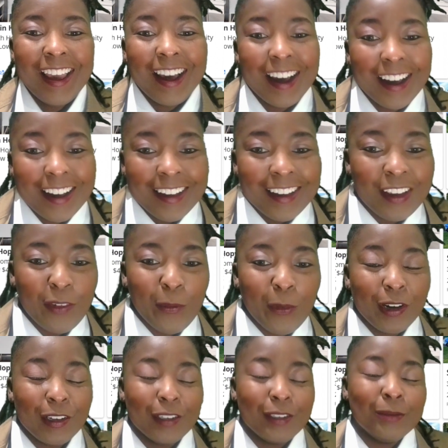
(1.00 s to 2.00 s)
Alright,
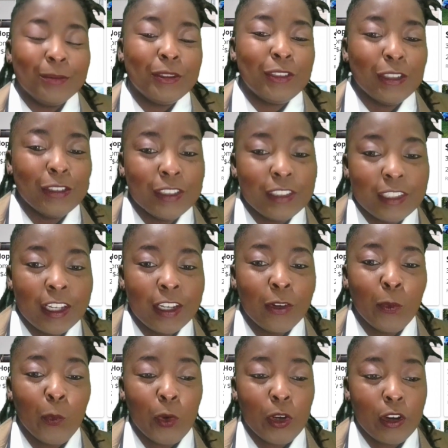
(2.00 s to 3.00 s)
welcome. So today
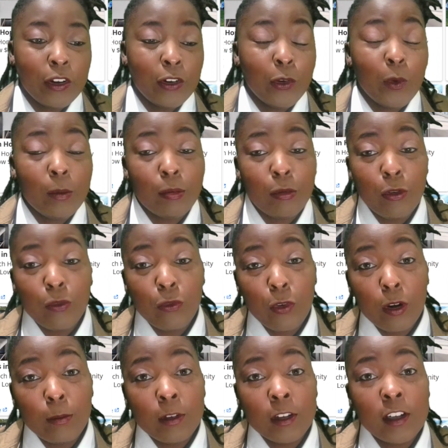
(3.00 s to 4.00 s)
we're going to do a pro
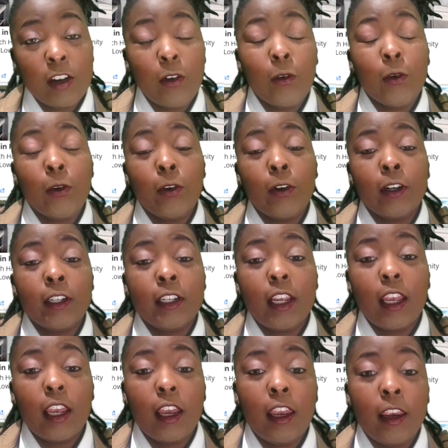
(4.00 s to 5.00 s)
forma on
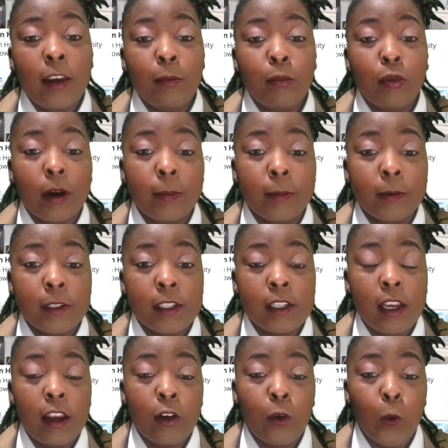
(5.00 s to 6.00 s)
a property
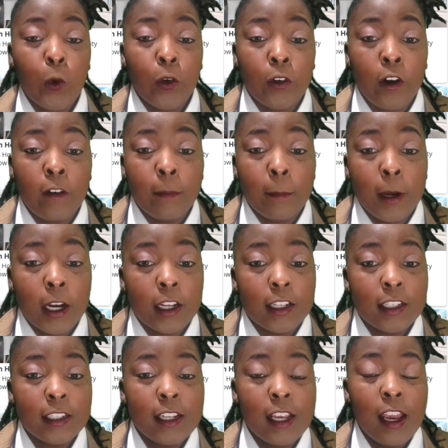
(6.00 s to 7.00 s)
in Waldorf,
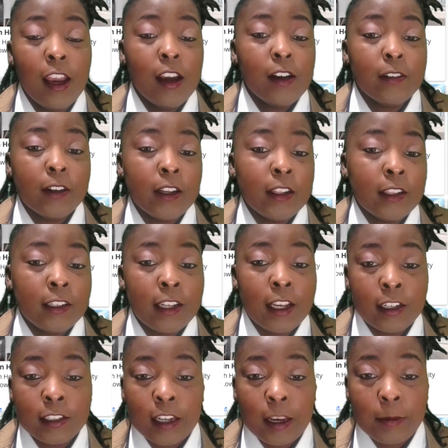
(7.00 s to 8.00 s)
Maryland. The data
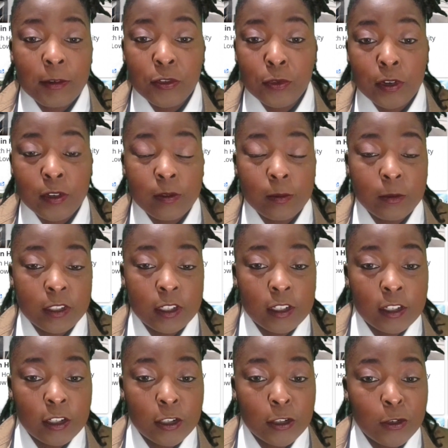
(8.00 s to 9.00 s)
is coming straight from
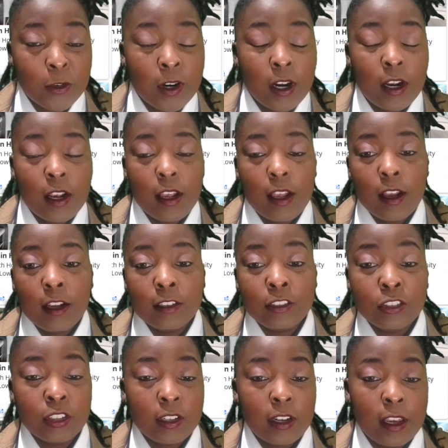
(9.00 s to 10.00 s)
Zillow.
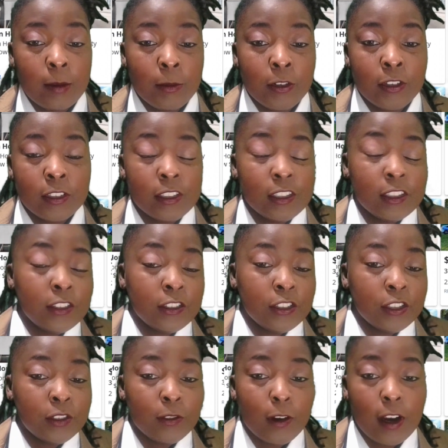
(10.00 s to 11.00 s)
Disclaimer, this is
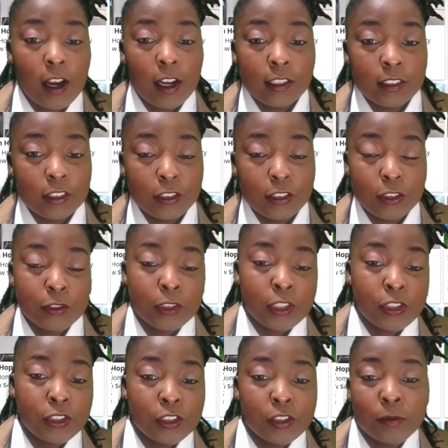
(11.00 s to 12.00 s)
just for content
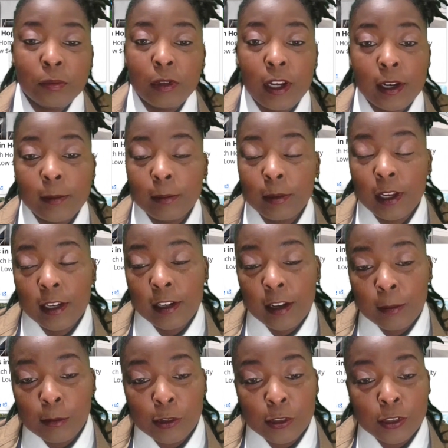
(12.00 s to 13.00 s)
creation, plug and play
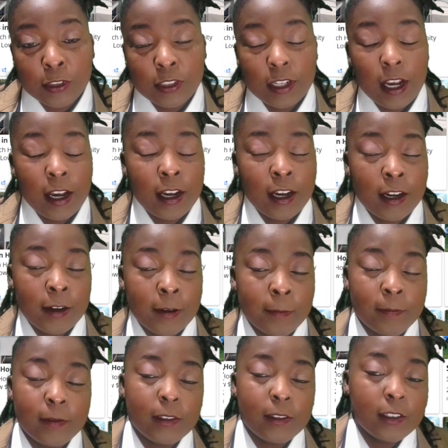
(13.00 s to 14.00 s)
numbers.
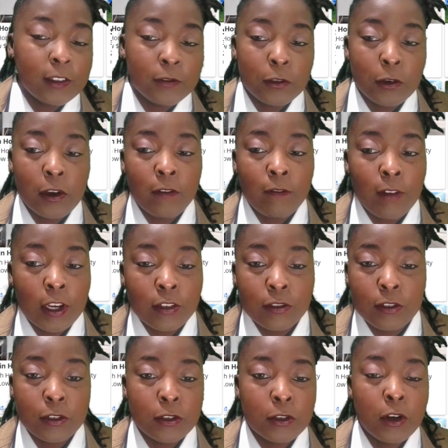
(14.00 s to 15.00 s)
If you're an
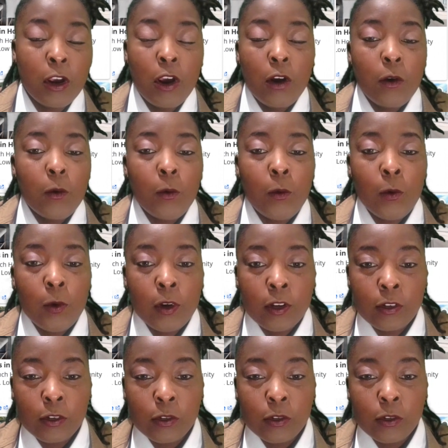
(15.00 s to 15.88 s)
investor or